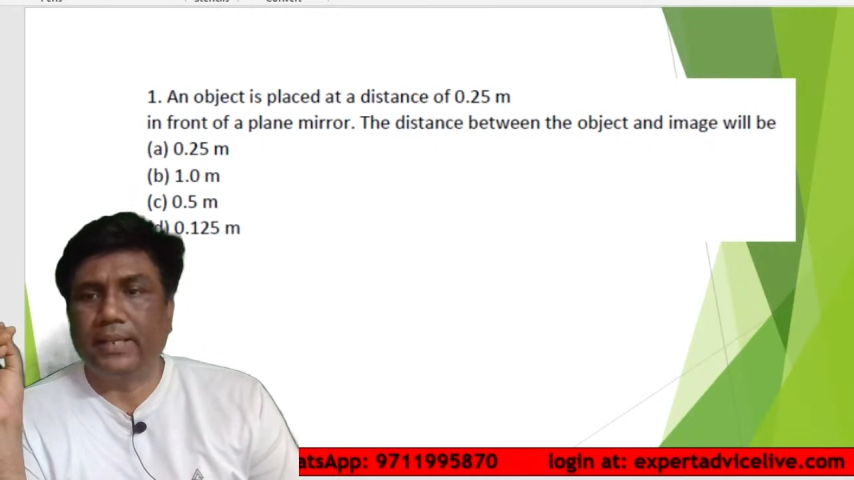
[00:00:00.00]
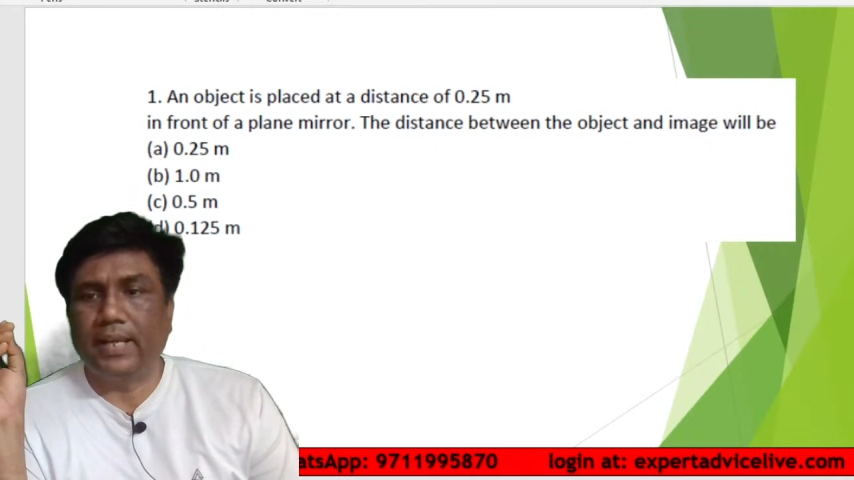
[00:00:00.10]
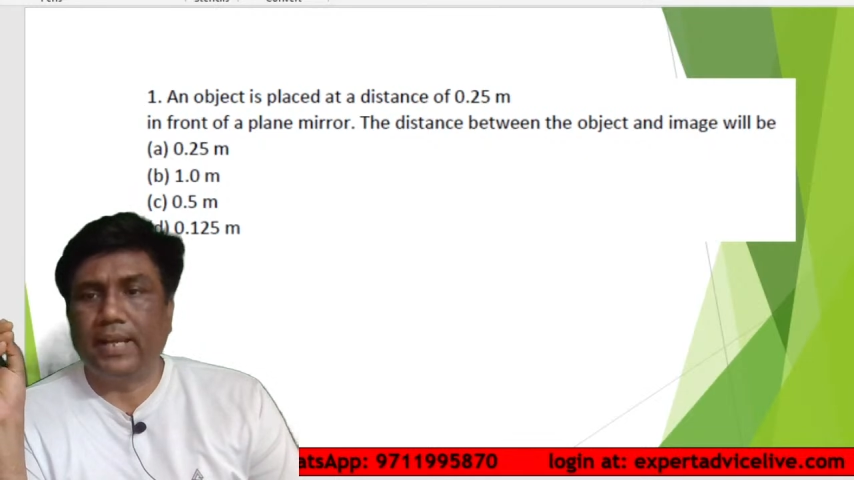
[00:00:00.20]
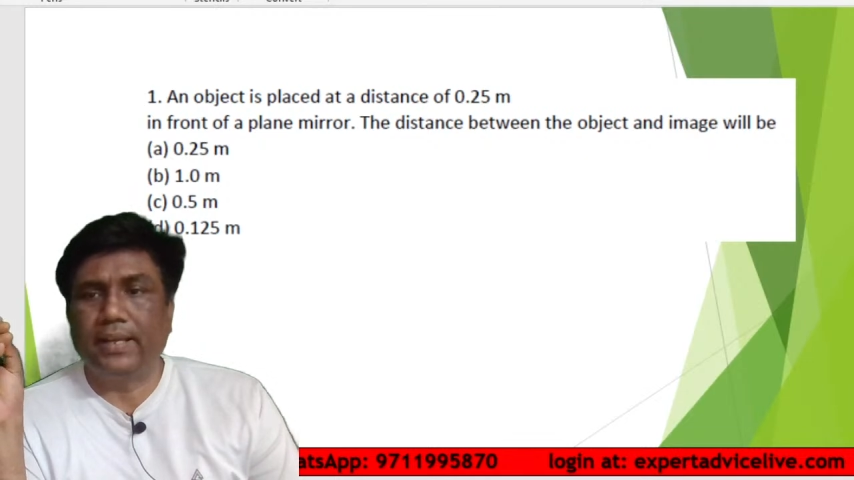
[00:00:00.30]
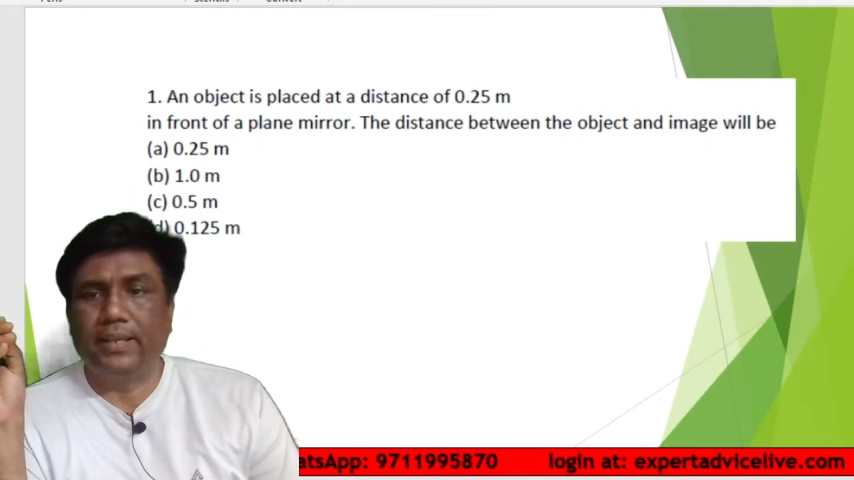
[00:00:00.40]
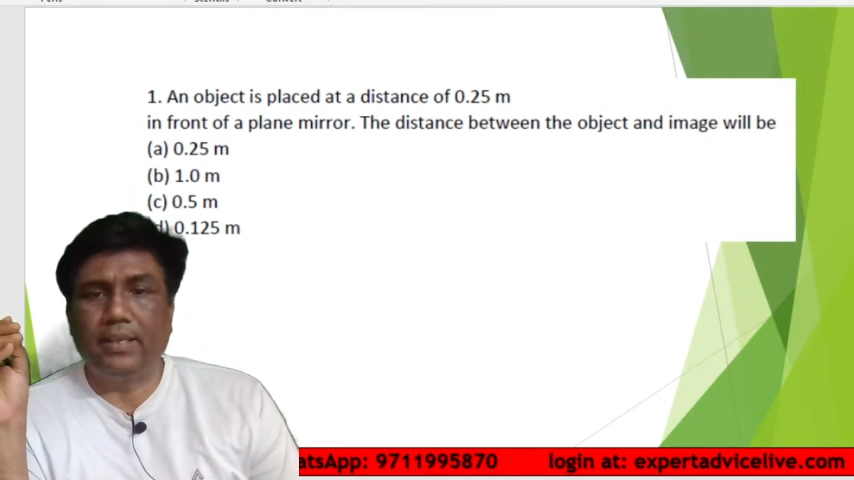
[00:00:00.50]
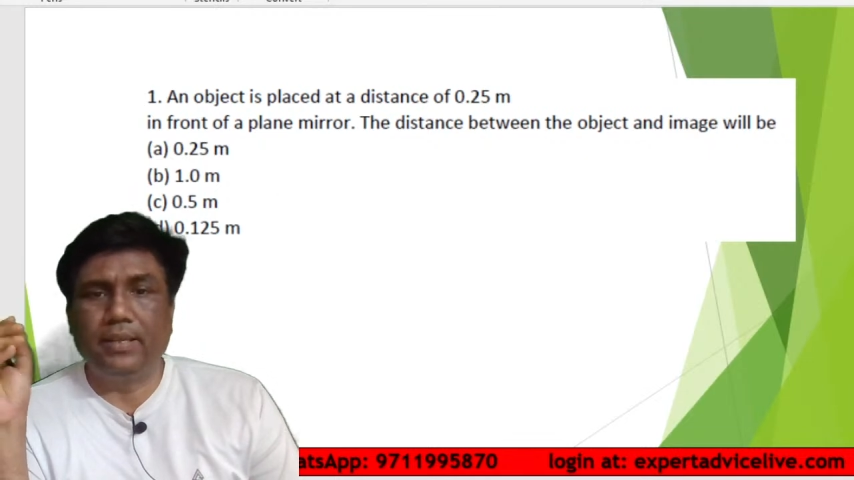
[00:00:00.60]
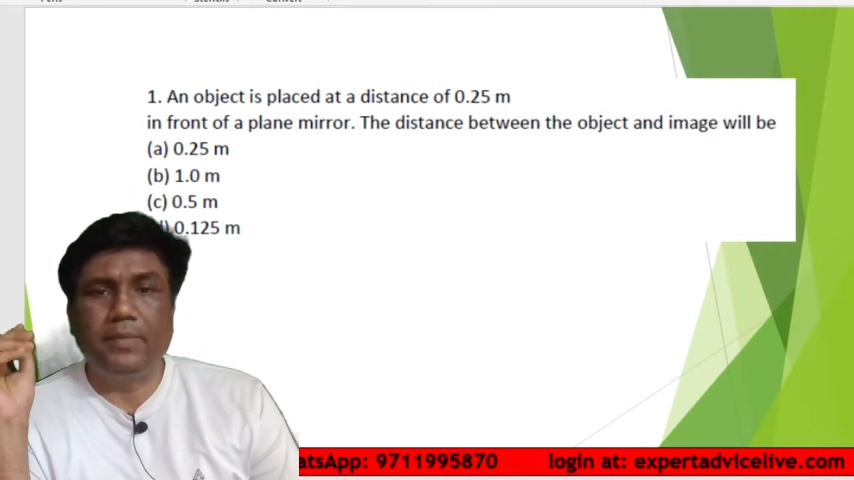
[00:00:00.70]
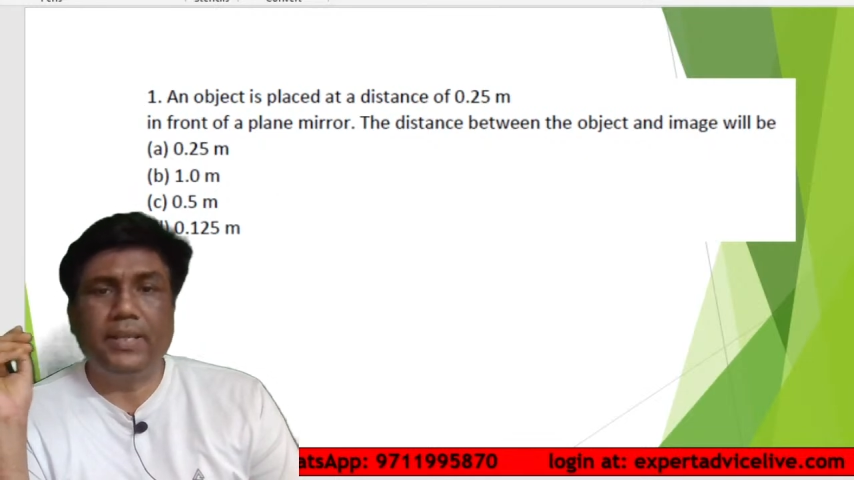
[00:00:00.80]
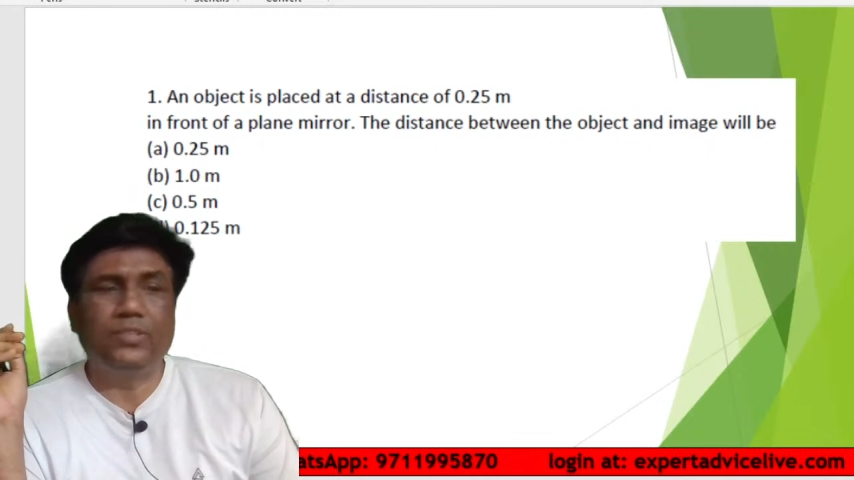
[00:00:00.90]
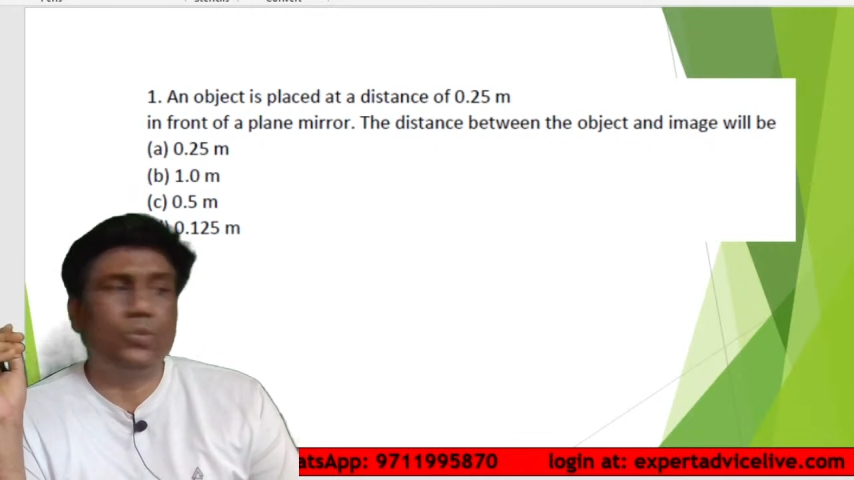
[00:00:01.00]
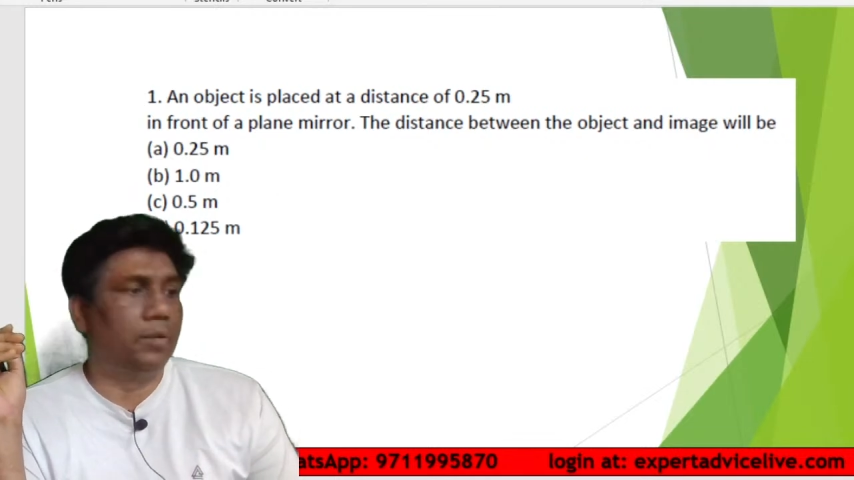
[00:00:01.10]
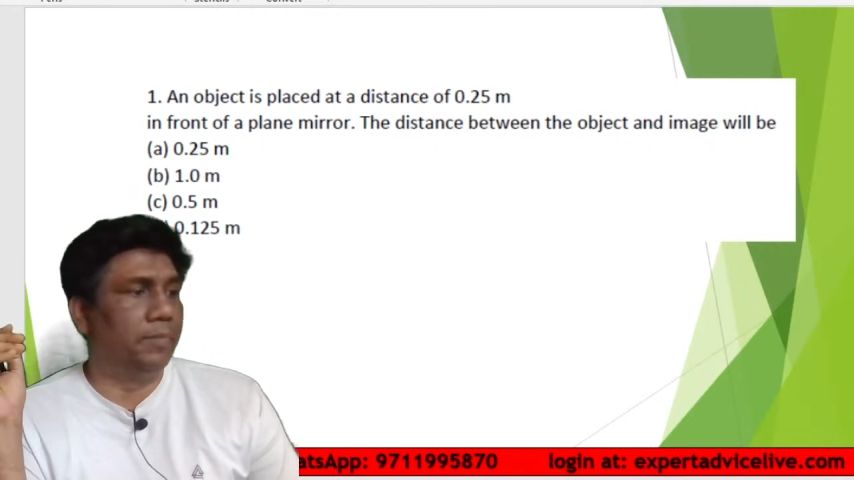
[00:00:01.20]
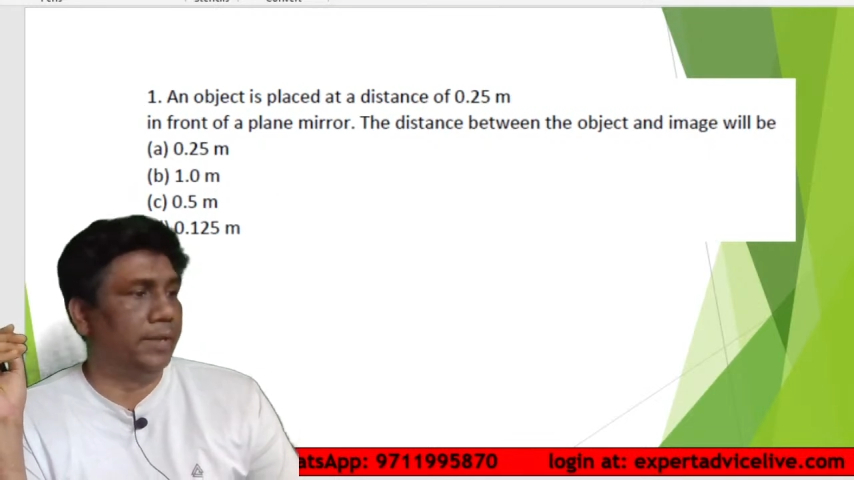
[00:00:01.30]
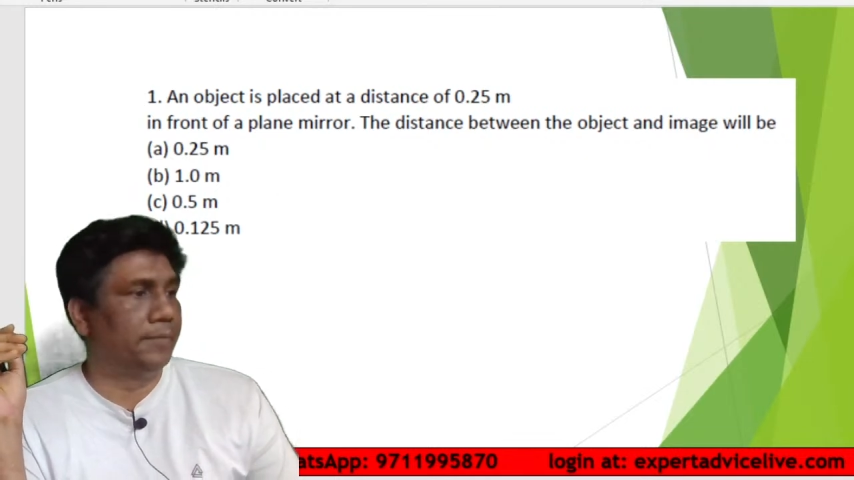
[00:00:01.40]
and the image will
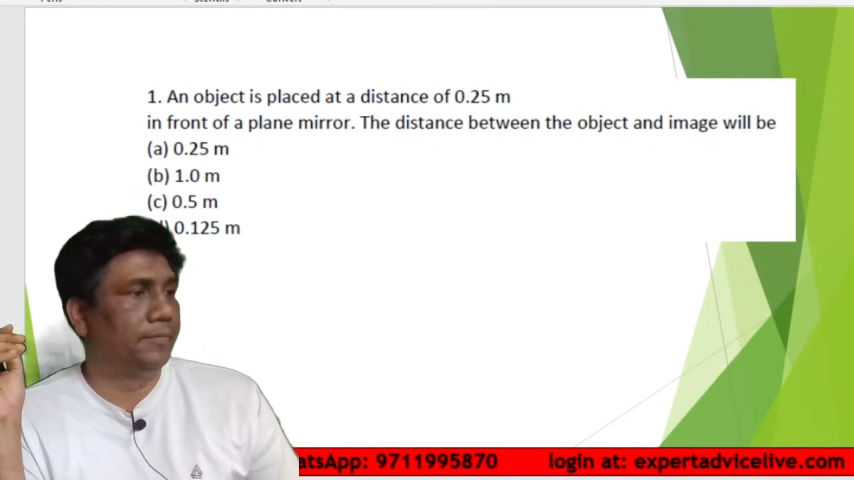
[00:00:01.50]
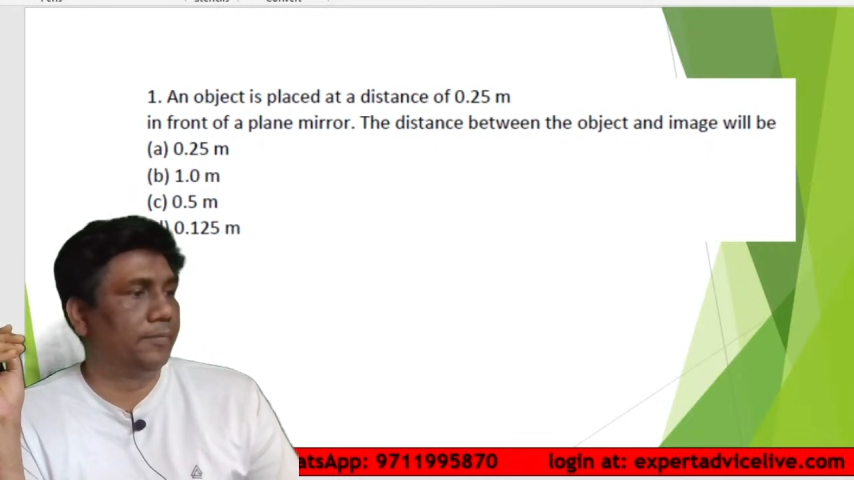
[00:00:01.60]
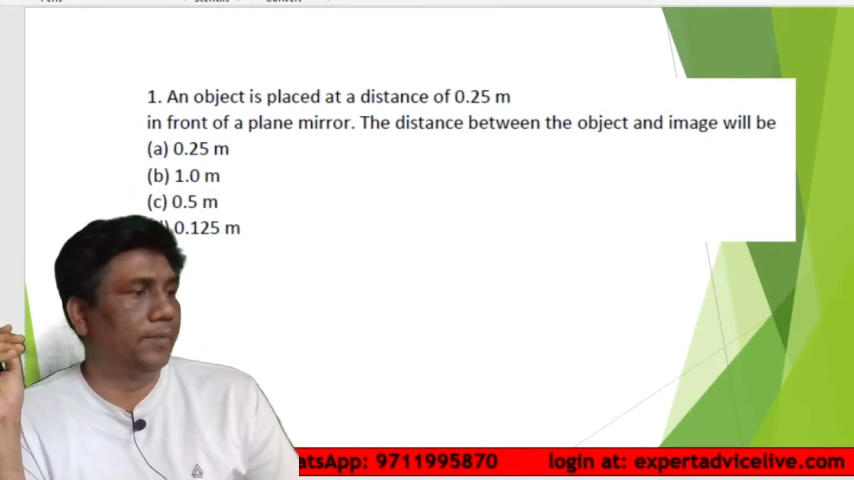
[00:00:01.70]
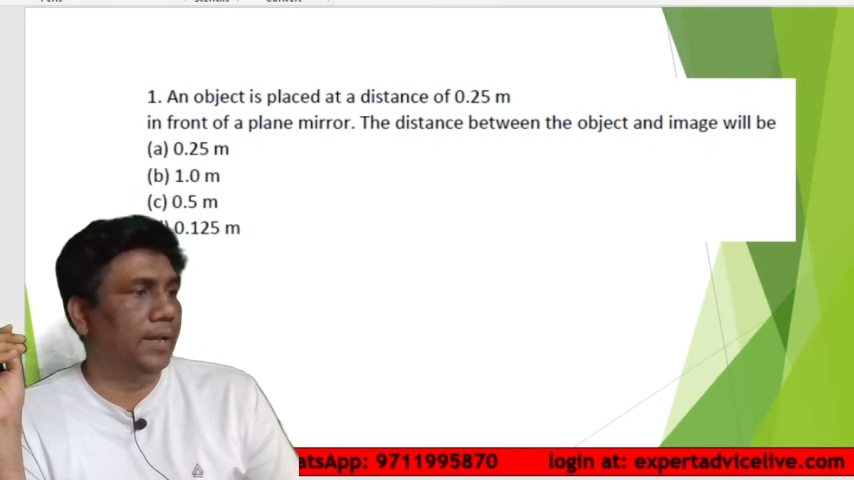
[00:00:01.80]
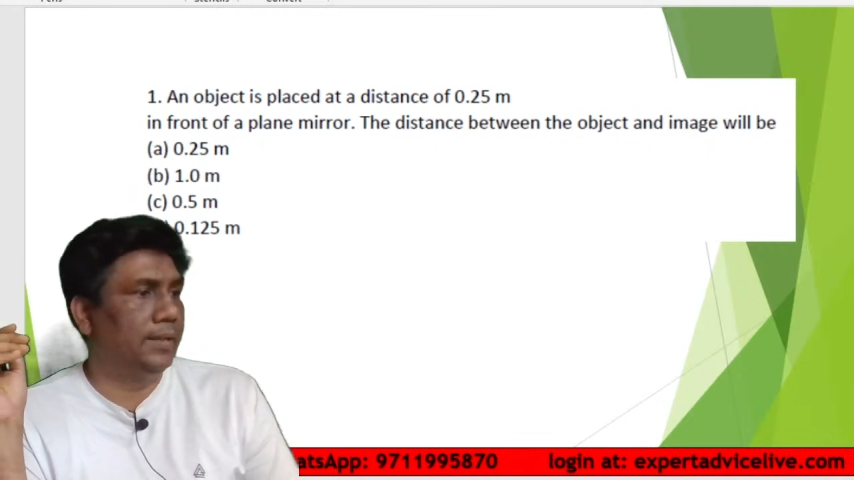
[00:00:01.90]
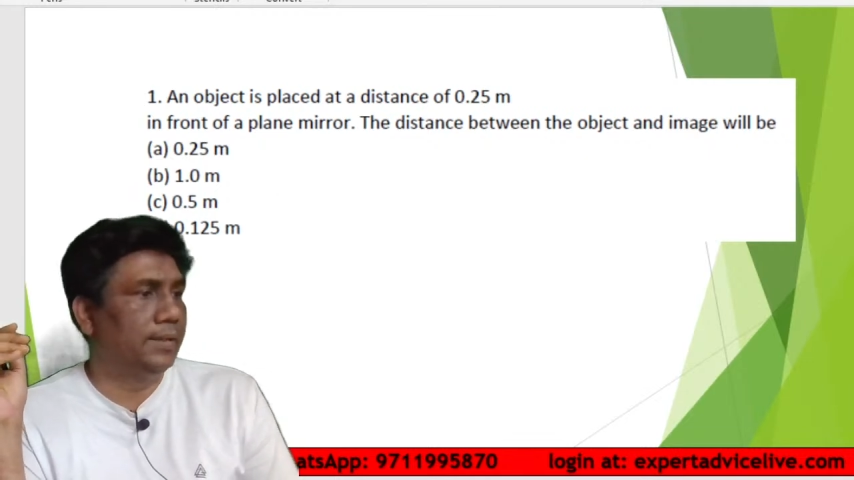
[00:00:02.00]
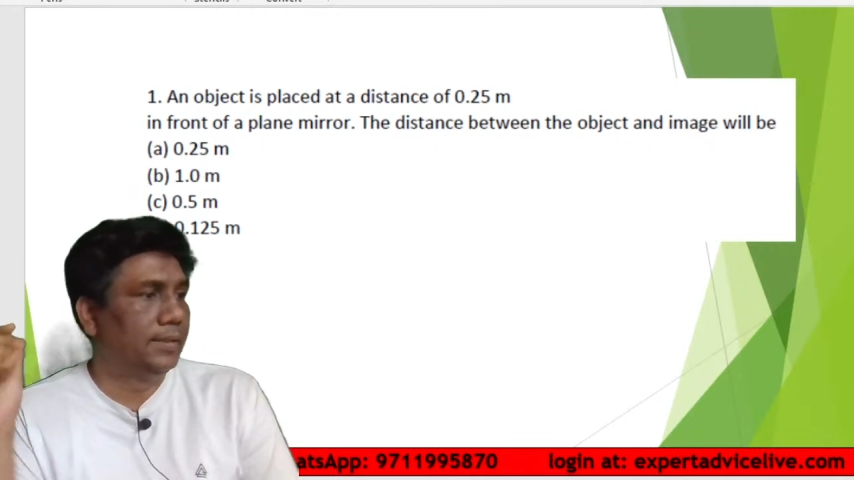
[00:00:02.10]
be, well,